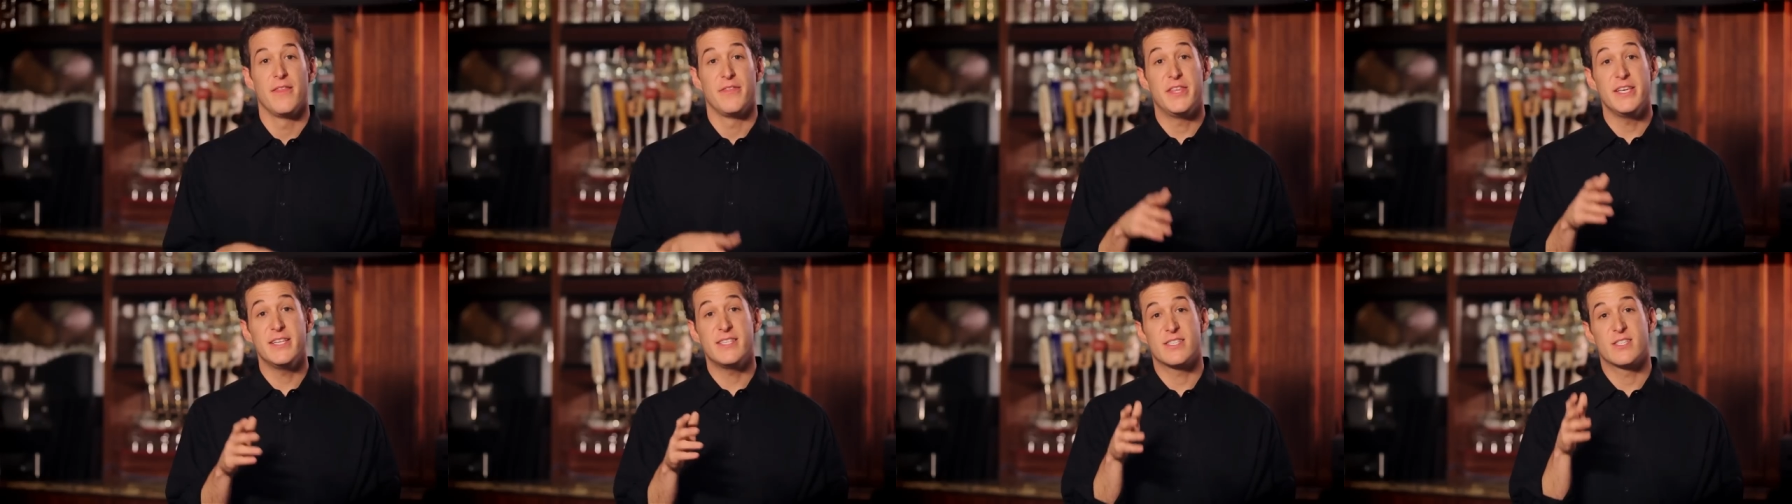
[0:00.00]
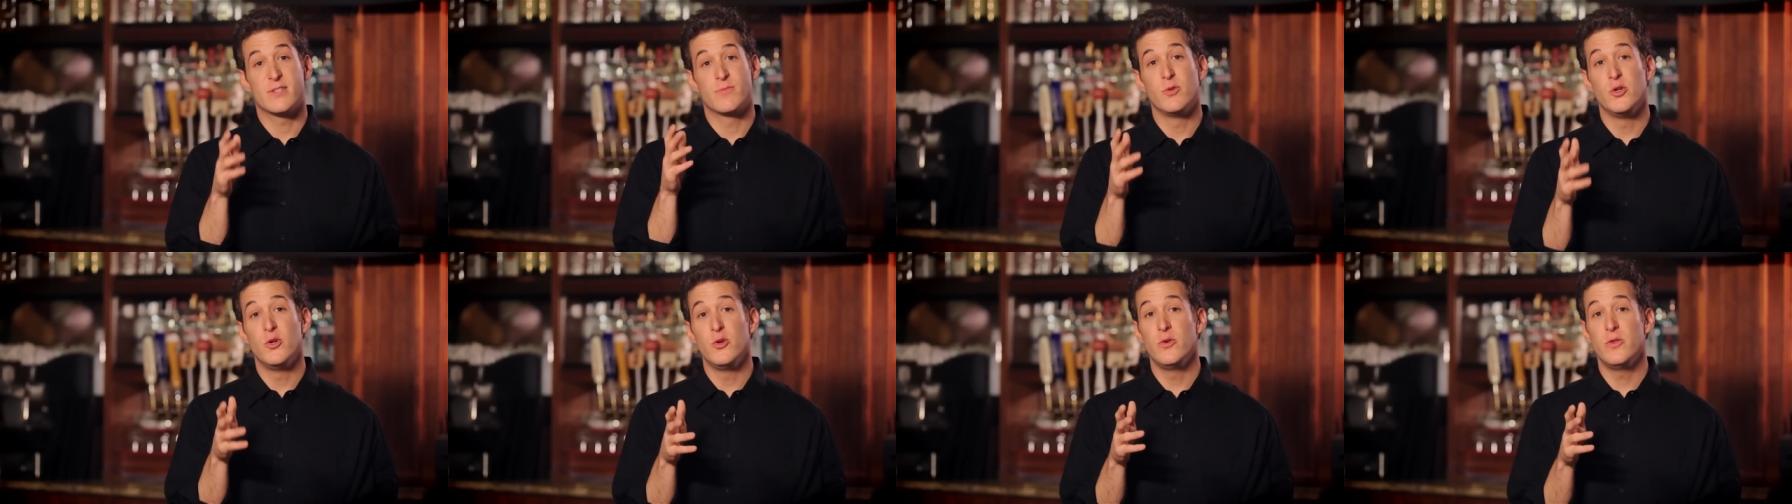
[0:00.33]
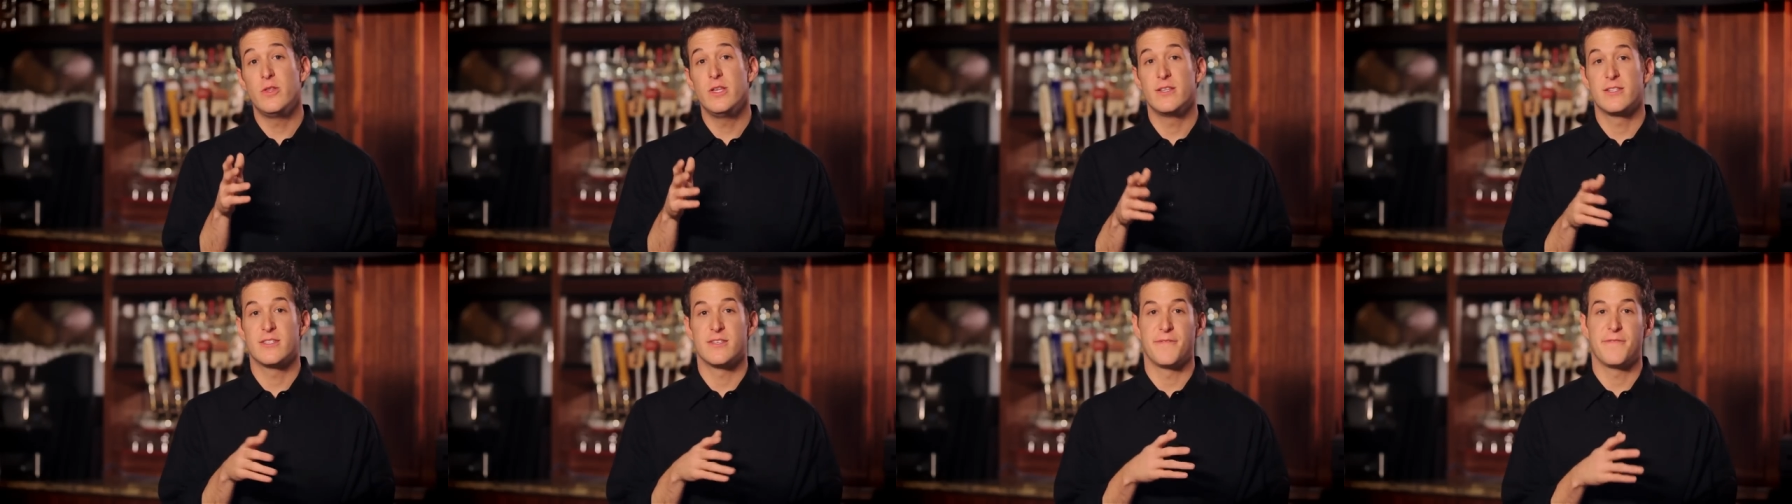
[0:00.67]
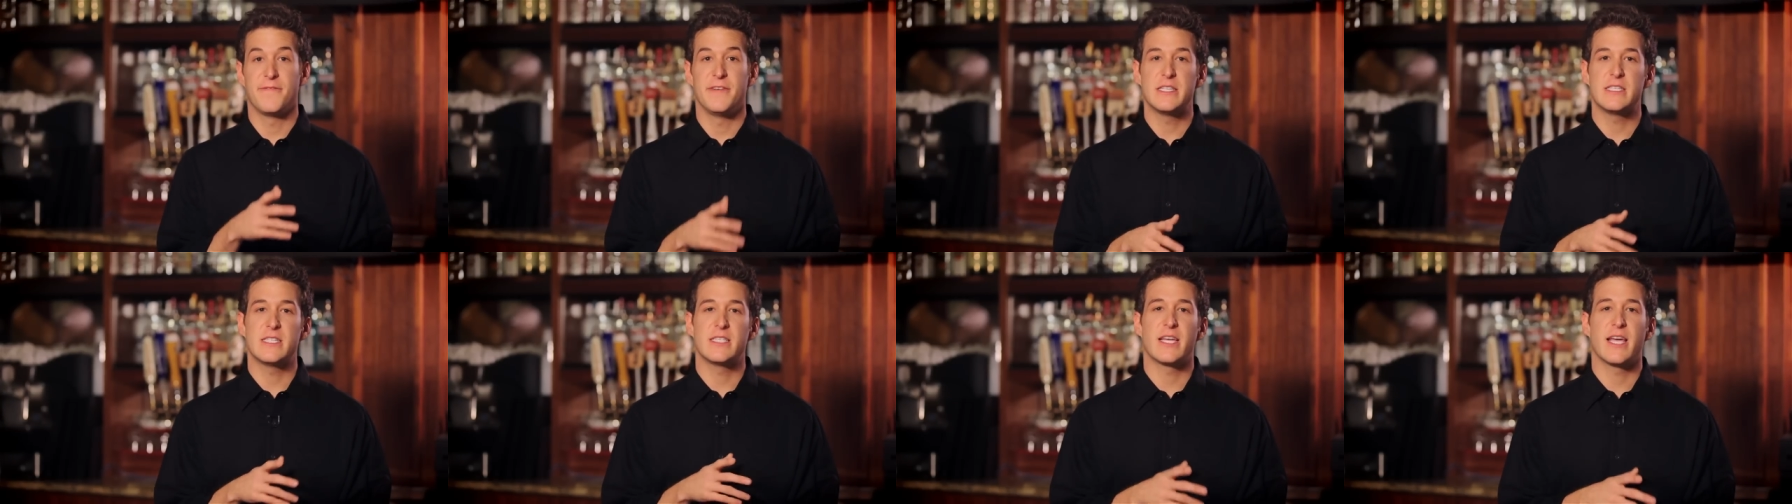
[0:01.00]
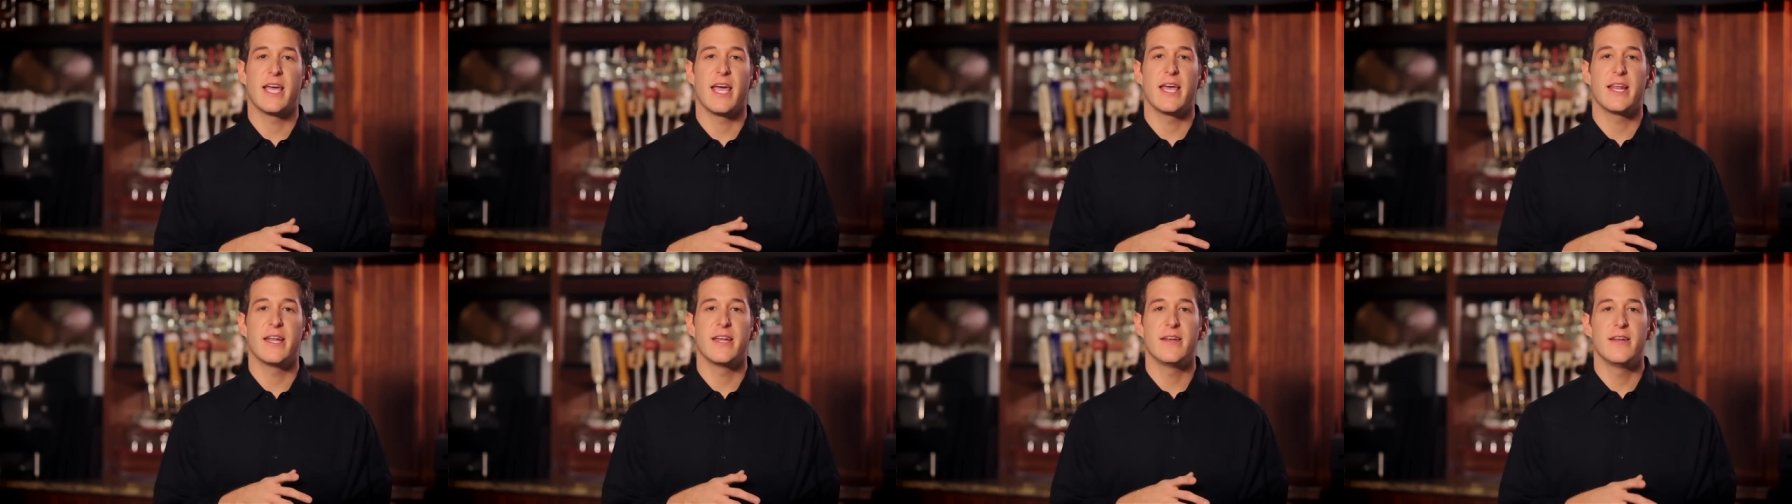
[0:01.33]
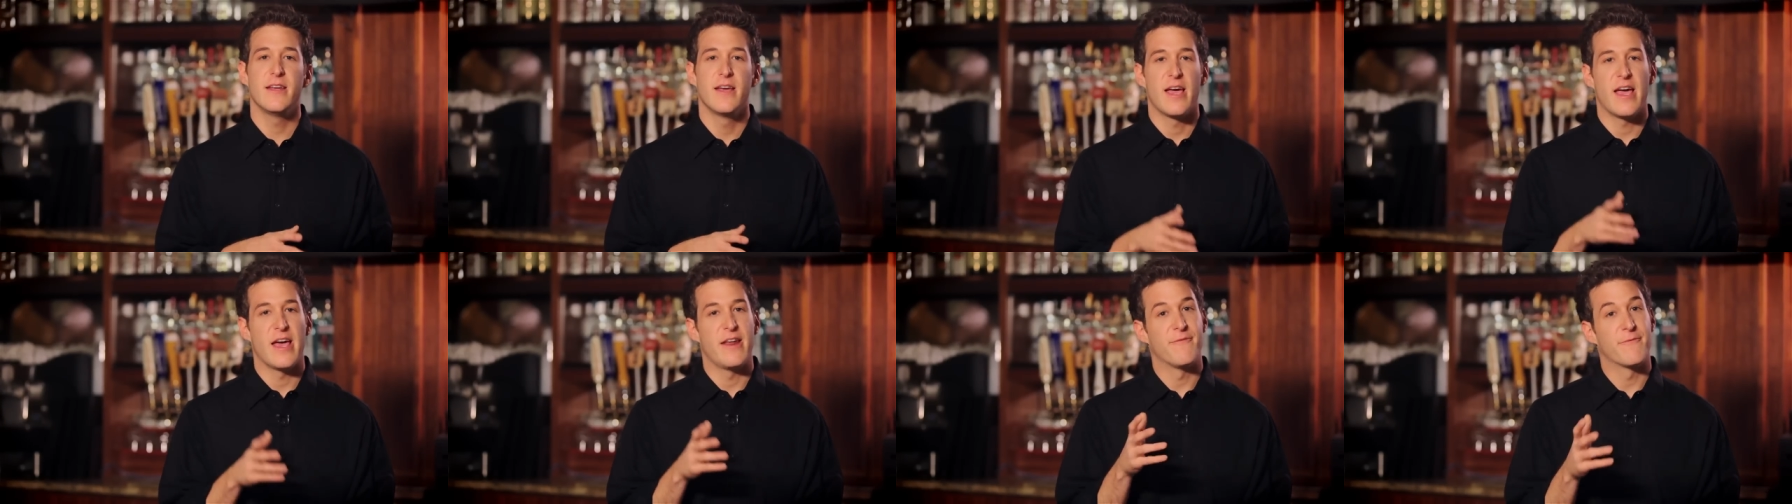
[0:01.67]
This smooth, sophisticated,
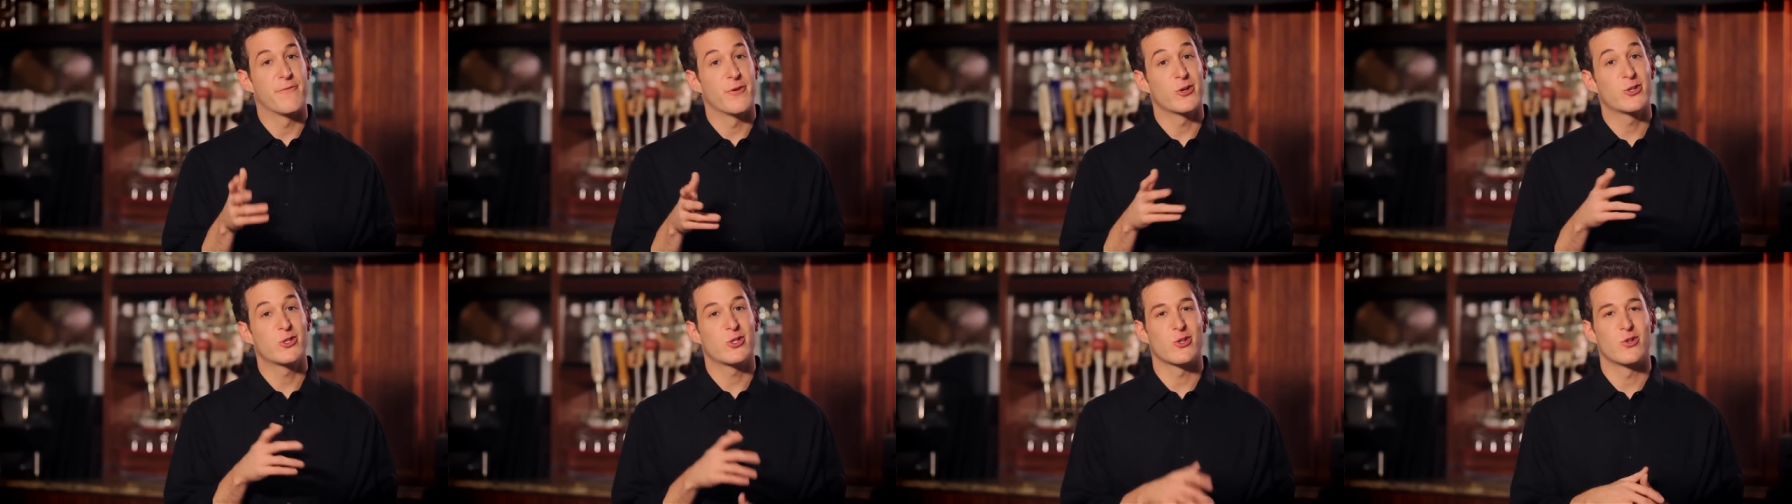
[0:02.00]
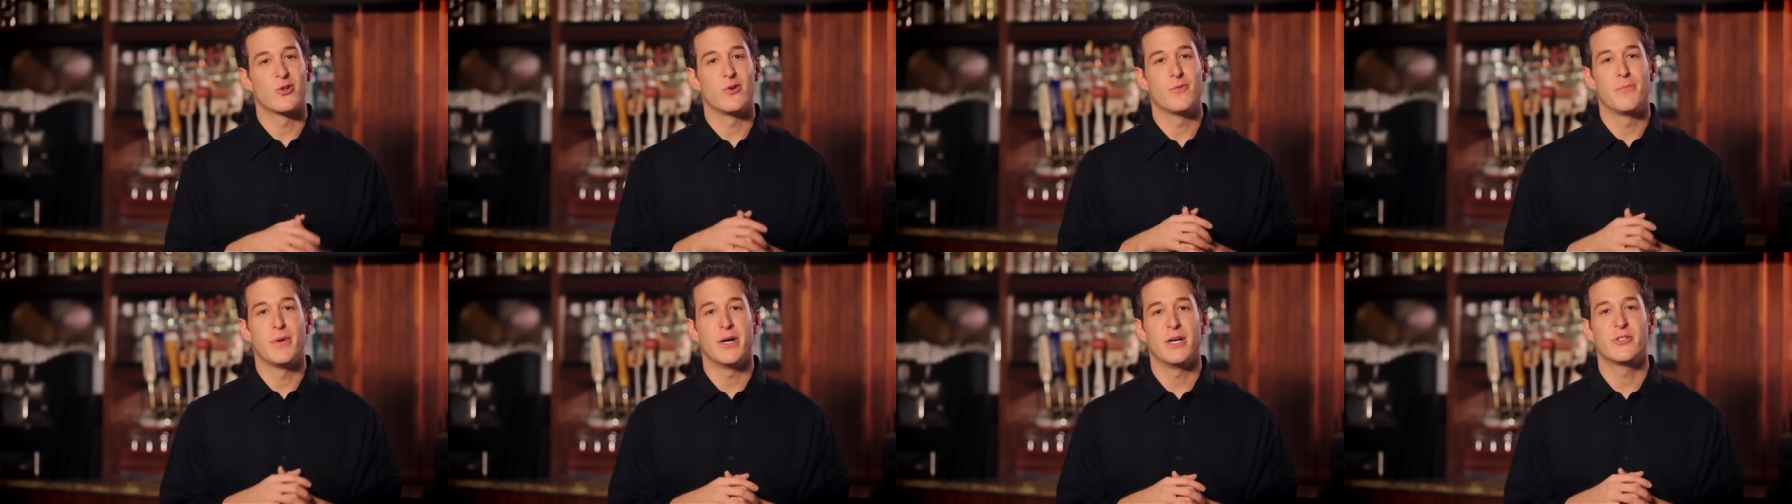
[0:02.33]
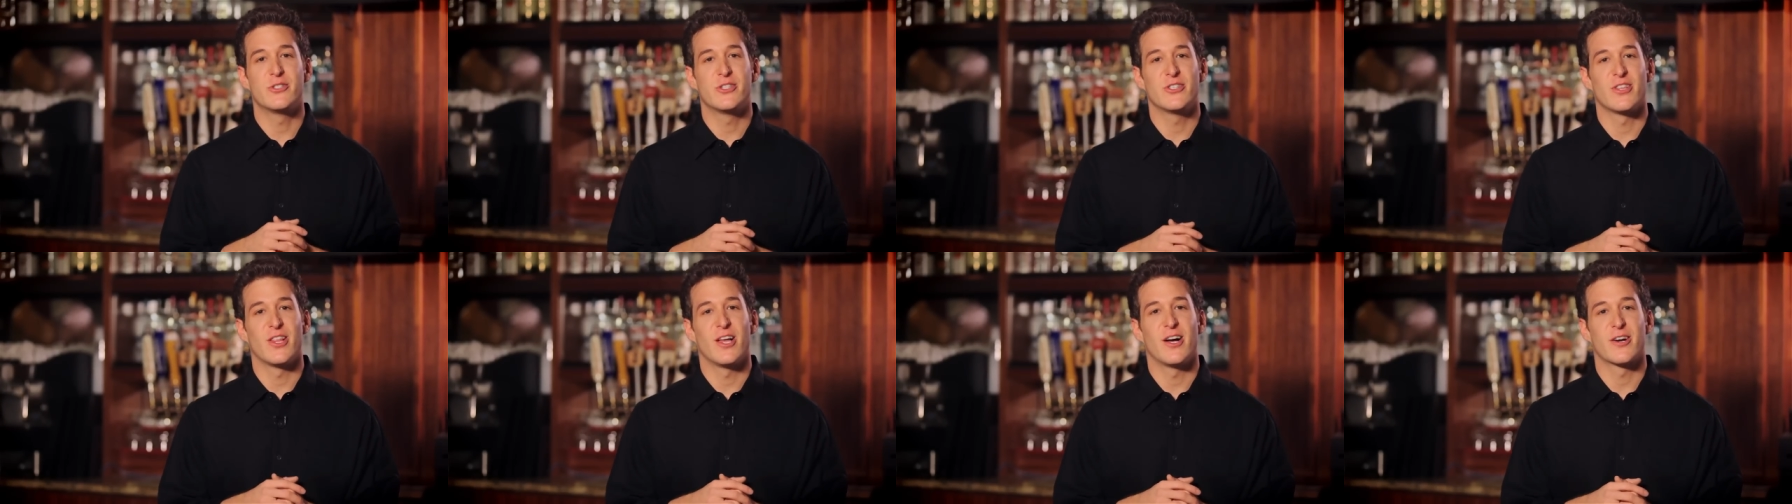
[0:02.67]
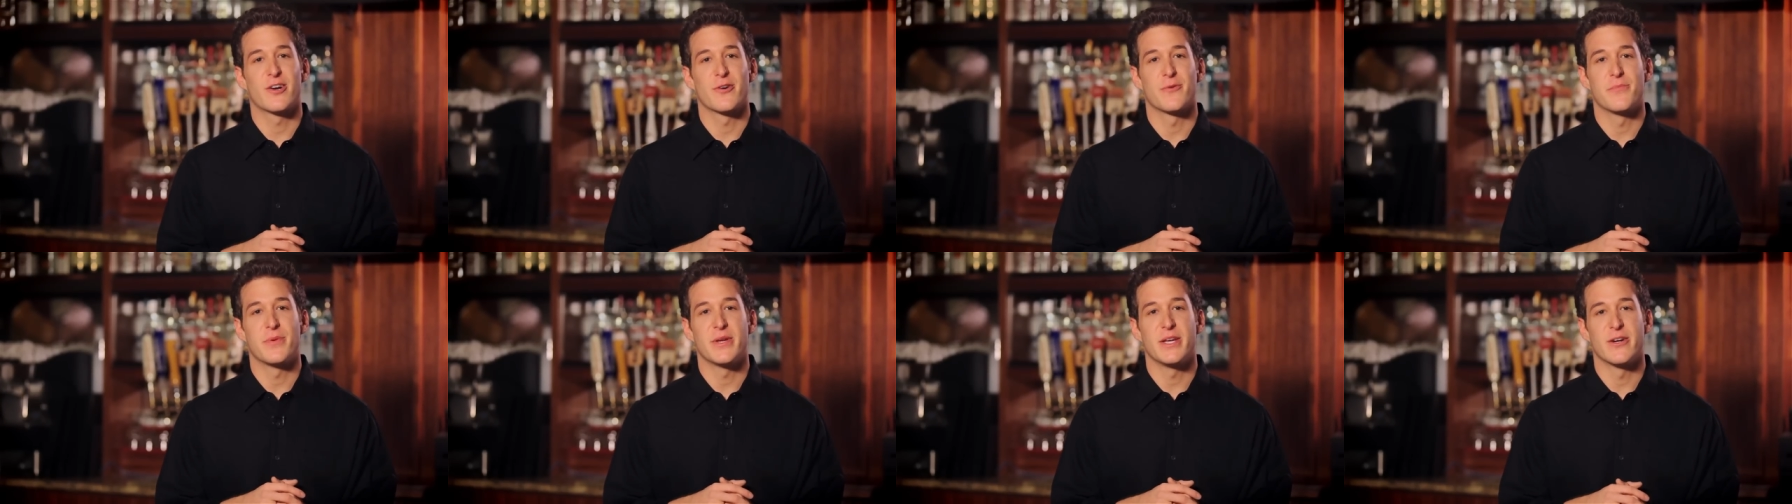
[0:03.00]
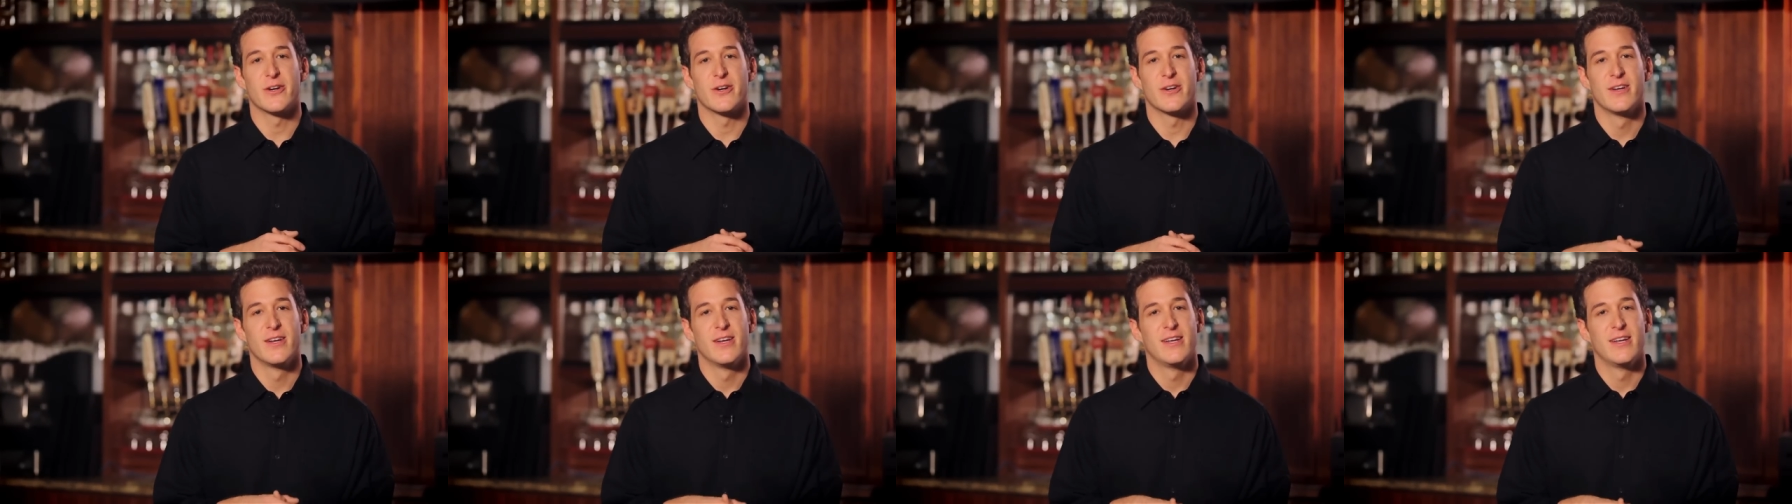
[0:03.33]
and versatile Belgian lager beer